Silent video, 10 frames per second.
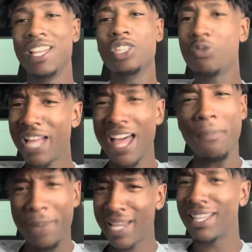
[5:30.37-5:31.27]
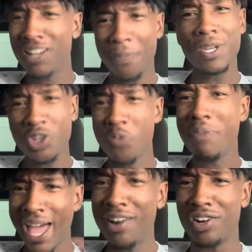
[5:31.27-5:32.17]
You got to pick it up and do
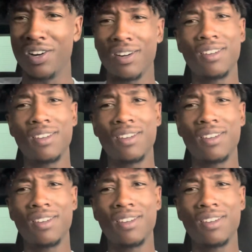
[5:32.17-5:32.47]
better.